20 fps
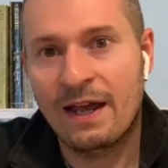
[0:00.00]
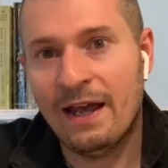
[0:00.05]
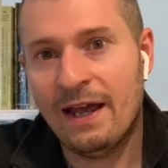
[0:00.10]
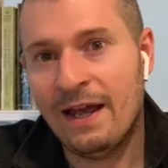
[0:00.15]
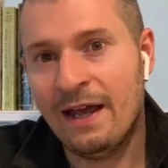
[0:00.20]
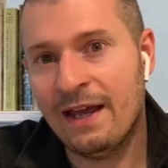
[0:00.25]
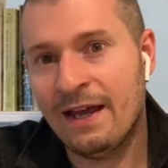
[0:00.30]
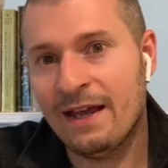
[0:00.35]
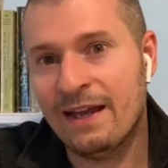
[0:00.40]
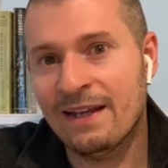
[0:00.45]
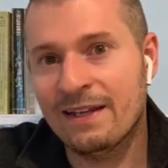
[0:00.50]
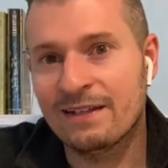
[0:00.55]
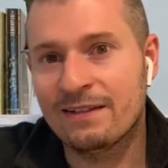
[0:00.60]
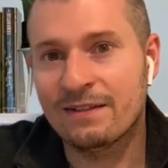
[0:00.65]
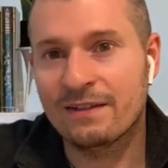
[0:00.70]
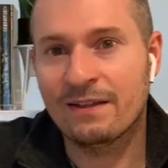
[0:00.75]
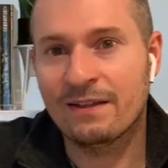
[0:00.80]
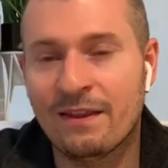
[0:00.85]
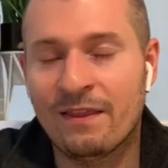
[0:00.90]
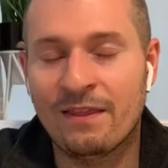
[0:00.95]
And
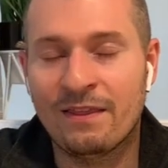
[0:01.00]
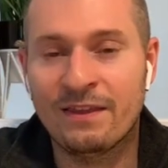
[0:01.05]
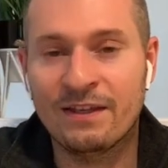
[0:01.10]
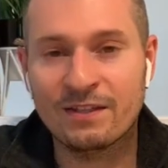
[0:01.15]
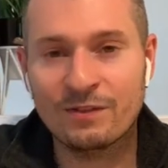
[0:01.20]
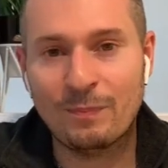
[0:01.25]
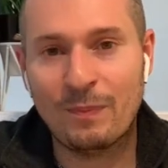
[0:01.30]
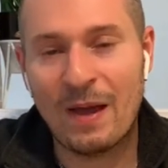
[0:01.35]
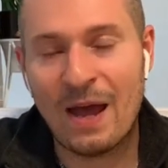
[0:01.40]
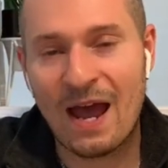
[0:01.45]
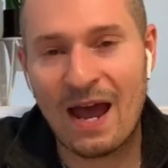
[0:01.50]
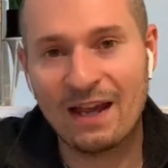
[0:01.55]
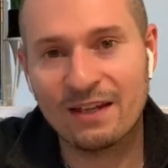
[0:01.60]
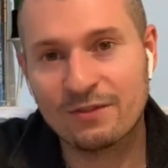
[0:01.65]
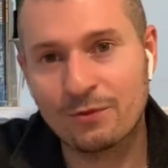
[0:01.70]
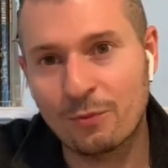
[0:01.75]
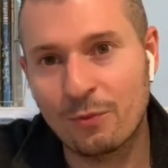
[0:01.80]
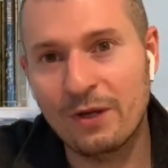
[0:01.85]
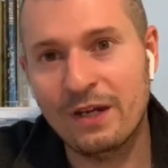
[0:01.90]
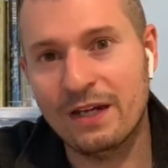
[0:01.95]
this past
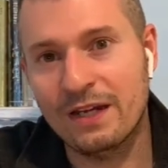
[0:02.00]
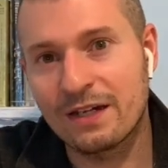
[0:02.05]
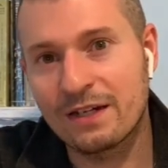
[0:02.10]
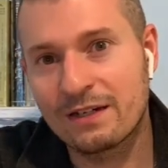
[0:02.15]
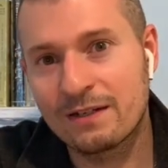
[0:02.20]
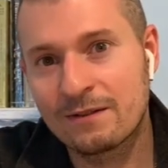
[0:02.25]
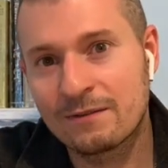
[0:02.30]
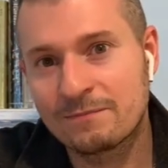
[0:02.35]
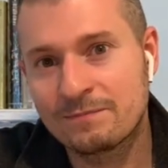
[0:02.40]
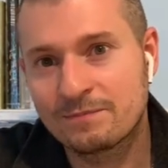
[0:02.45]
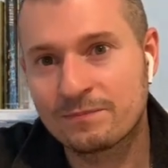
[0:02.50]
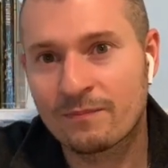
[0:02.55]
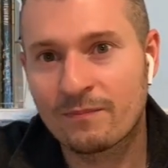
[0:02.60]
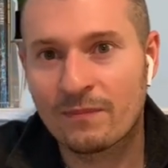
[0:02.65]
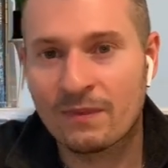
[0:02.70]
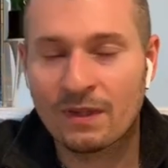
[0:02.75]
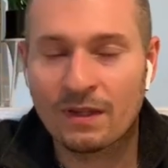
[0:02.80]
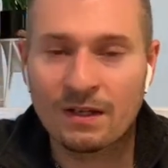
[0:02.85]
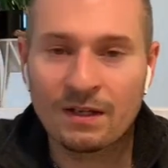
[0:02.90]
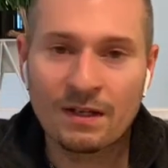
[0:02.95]
week,
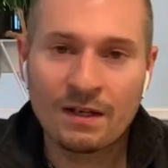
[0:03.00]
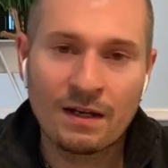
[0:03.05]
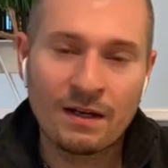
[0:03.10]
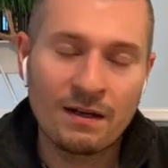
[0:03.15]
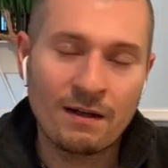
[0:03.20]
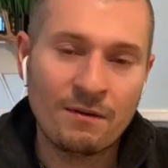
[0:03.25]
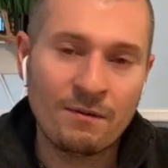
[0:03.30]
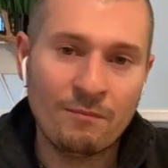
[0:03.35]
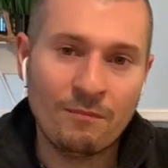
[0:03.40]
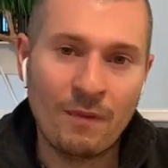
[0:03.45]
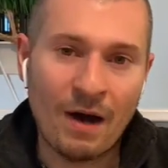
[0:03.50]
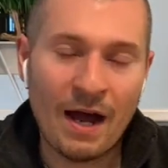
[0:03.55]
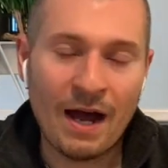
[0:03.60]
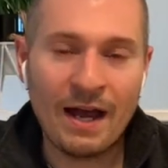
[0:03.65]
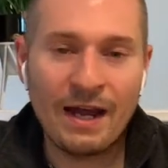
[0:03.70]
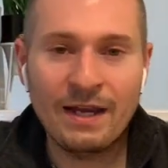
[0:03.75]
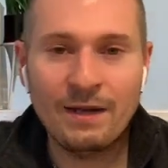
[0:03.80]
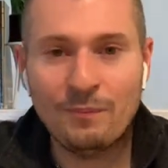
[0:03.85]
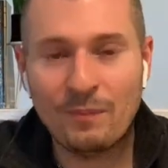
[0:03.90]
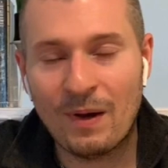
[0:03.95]

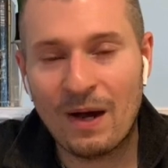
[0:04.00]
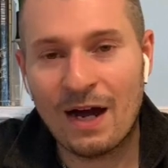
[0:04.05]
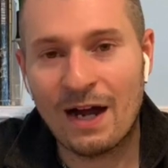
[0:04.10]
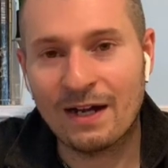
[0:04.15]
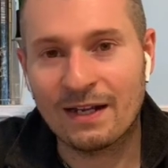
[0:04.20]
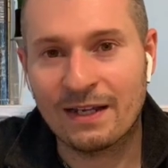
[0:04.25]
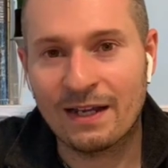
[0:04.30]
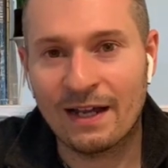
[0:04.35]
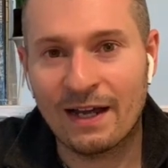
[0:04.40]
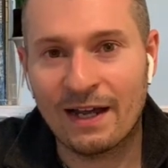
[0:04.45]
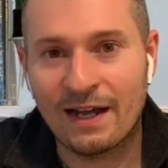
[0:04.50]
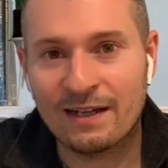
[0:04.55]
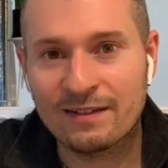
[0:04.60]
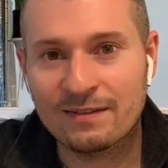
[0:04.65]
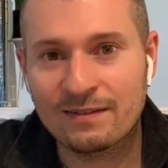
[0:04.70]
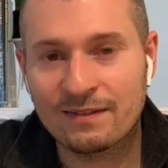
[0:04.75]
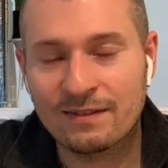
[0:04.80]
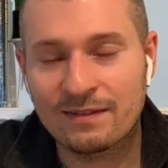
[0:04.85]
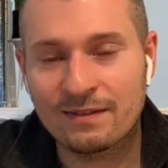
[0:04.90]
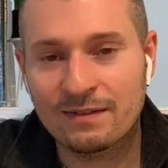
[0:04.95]
my
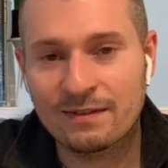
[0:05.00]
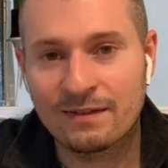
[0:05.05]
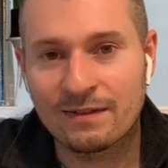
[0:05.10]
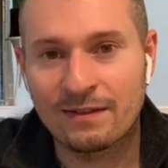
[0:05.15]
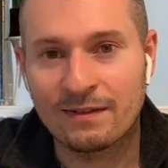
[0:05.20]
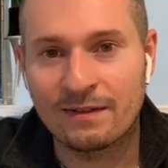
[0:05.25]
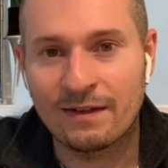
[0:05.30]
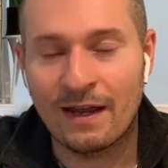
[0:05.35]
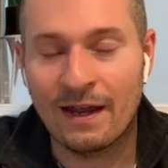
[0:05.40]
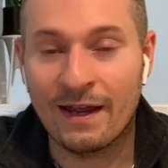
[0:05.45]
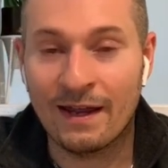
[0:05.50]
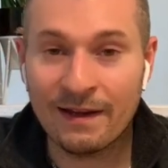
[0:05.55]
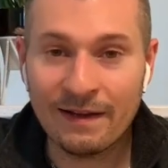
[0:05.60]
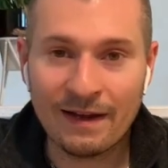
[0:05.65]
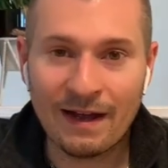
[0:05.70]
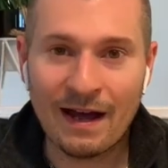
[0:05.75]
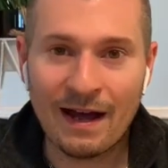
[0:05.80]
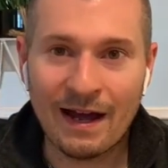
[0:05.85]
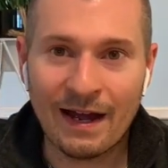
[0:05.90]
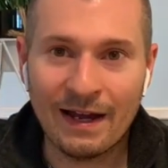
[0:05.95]
podcast and
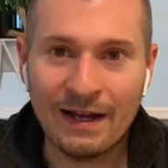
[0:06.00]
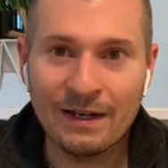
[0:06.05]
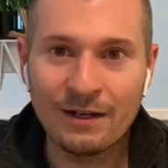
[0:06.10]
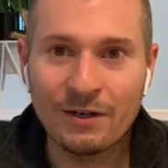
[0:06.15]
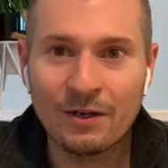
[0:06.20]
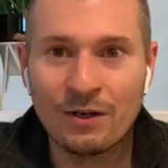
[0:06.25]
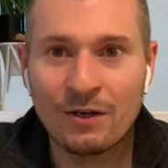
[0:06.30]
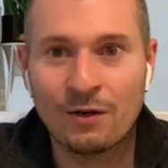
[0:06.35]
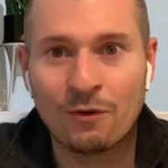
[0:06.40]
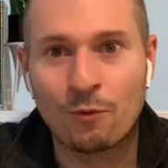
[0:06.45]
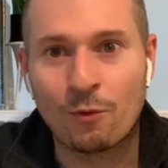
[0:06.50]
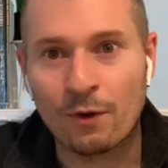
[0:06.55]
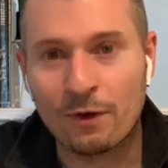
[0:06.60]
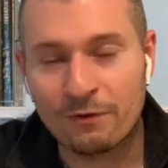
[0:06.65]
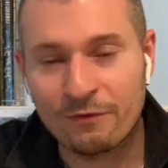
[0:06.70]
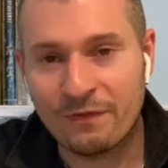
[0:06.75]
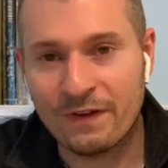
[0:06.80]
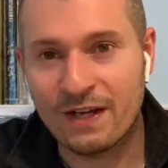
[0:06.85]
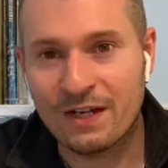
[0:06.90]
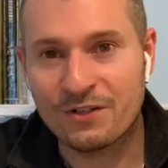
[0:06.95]
I were
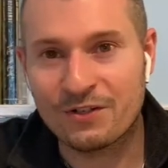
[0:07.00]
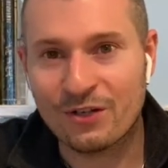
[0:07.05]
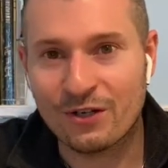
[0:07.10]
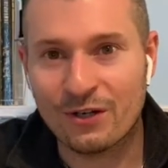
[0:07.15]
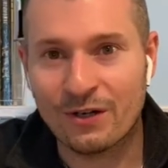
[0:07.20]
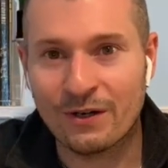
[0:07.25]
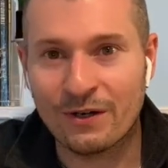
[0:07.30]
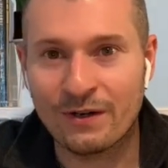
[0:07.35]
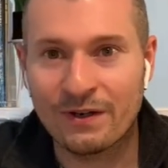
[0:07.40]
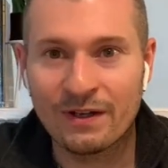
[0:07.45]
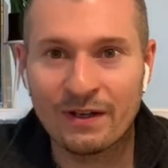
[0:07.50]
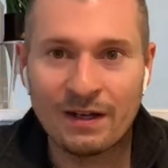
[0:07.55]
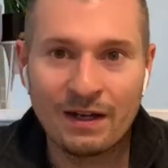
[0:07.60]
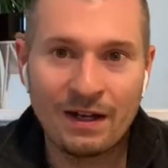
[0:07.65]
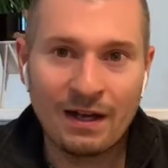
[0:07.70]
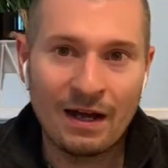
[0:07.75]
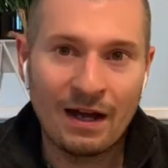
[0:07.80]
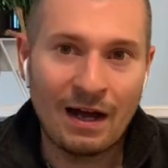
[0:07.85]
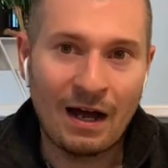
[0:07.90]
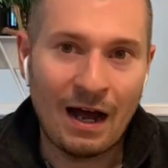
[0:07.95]
featured
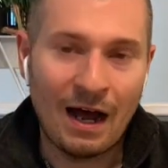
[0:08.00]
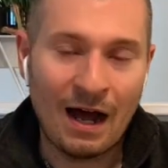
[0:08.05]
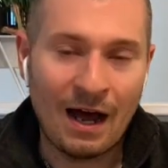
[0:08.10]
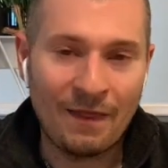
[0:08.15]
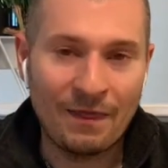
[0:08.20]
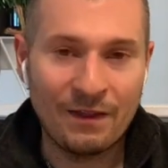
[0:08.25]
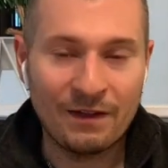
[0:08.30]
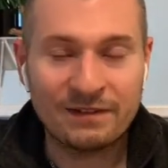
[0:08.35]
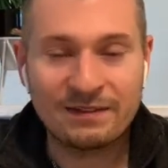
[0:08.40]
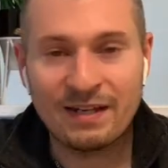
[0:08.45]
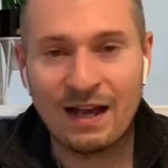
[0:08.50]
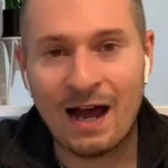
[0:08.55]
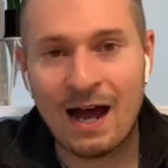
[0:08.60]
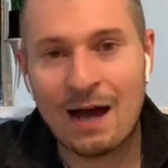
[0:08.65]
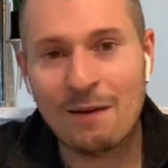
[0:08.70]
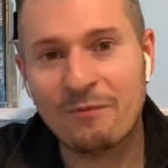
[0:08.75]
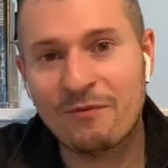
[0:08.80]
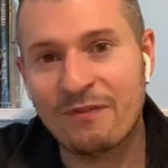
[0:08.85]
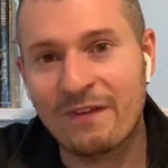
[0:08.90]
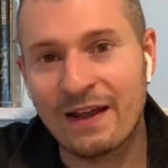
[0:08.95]
on the
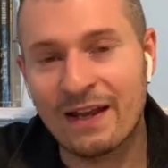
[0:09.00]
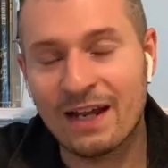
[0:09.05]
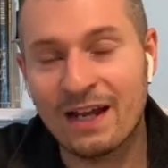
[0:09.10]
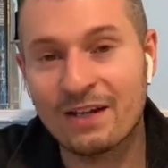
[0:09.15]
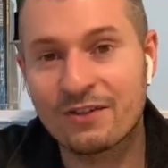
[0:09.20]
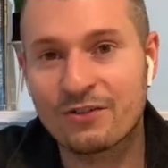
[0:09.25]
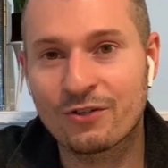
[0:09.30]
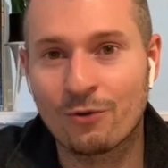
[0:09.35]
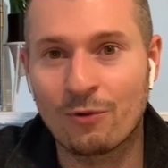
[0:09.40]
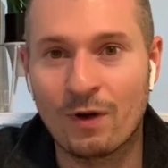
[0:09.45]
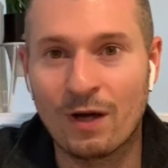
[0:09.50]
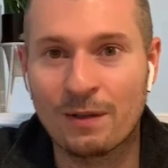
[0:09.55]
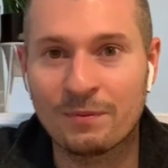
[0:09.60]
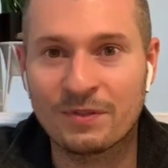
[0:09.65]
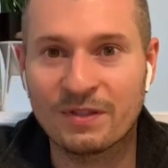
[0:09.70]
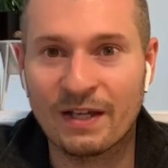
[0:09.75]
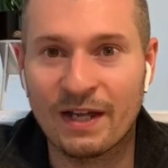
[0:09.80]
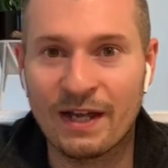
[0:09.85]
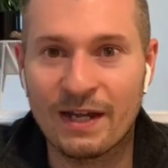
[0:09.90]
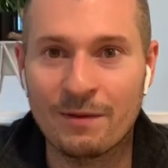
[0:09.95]
top financial
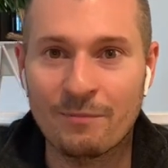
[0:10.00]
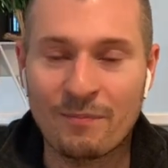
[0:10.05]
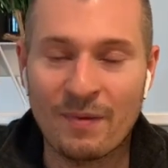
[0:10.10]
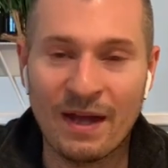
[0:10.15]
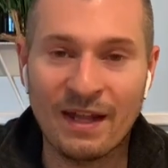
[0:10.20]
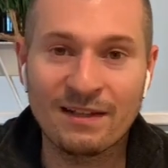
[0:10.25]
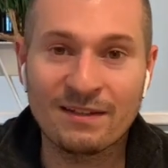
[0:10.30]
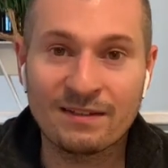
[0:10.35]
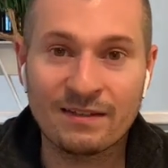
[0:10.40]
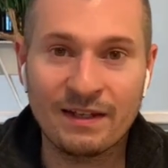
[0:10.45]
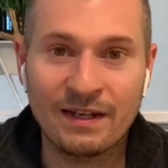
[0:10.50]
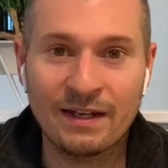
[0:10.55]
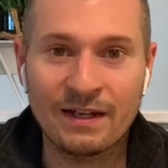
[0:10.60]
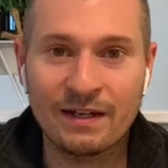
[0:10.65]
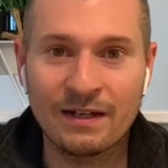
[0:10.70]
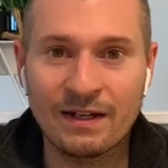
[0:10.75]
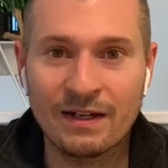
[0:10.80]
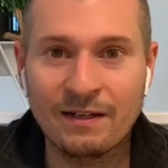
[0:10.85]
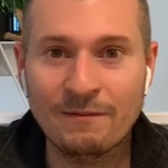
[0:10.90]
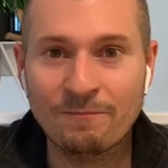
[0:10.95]
website,
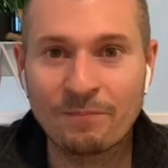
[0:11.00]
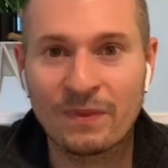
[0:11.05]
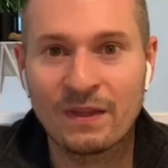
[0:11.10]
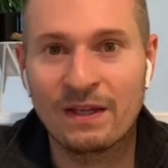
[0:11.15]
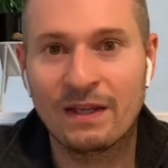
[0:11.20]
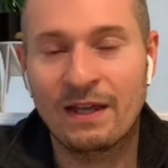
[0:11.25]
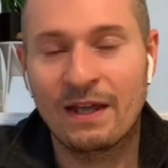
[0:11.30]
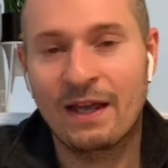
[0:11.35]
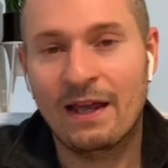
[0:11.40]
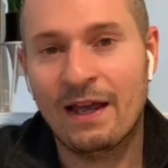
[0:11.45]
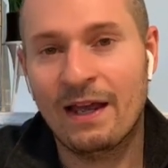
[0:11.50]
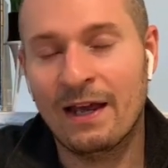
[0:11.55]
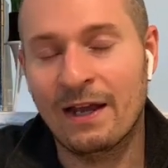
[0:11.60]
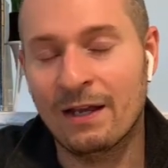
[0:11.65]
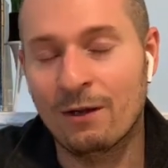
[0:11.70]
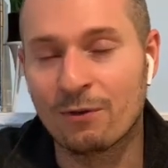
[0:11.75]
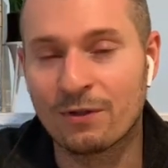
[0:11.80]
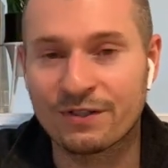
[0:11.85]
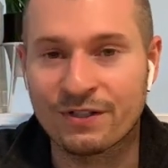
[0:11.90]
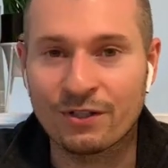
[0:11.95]
Benzinga, and it
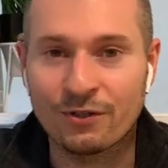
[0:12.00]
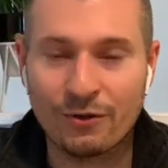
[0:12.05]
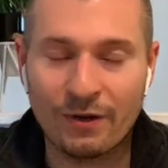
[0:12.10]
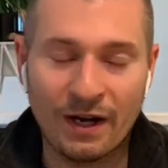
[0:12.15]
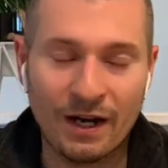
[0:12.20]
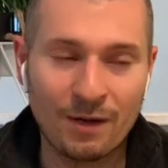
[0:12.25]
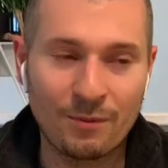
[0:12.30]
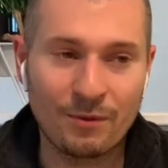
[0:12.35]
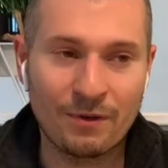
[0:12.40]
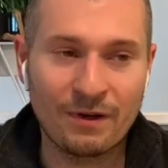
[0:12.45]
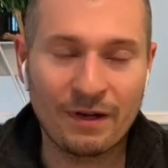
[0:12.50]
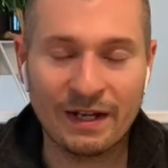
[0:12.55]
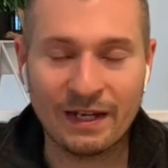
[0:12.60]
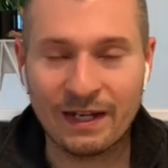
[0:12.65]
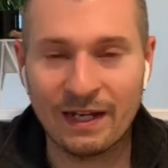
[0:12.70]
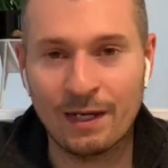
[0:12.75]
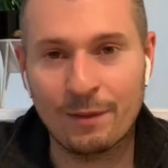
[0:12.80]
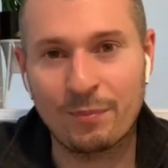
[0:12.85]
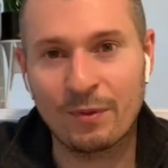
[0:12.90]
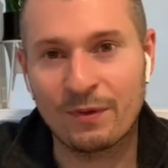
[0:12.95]
was incredible. I
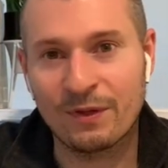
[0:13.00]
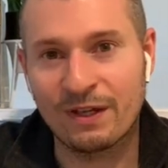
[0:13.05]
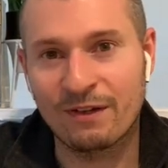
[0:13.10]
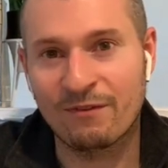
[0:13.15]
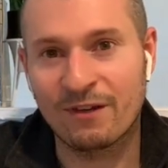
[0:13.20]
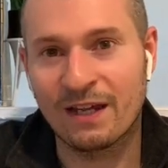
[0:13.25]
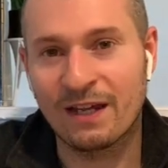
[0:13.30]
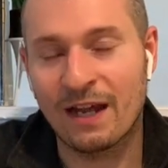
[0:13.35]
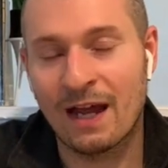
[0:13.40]
can't believe it.